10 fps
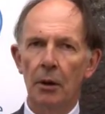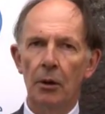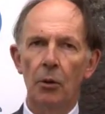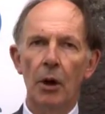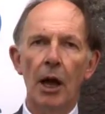
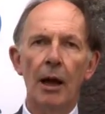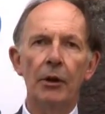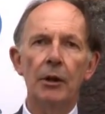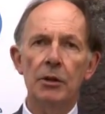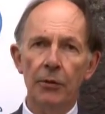who are
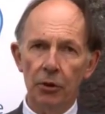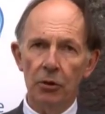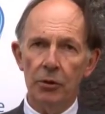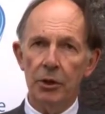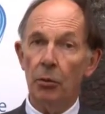having
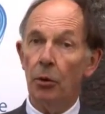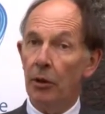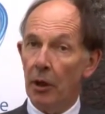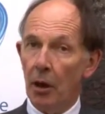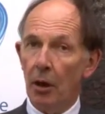difficulty with
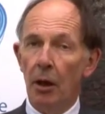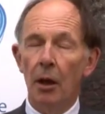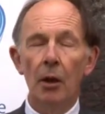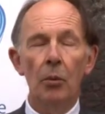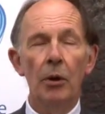
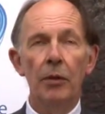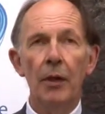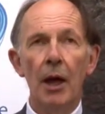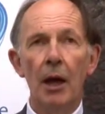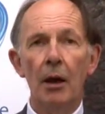
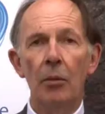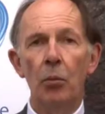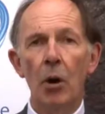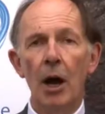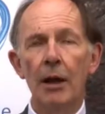their
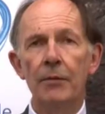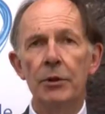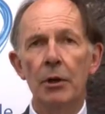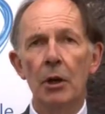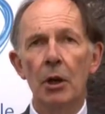
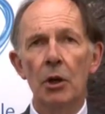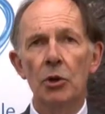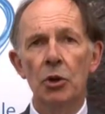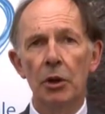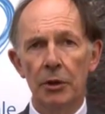wives
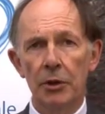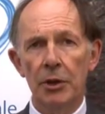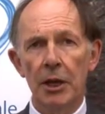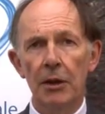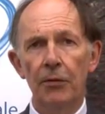to
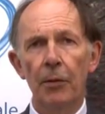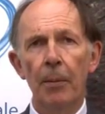conceive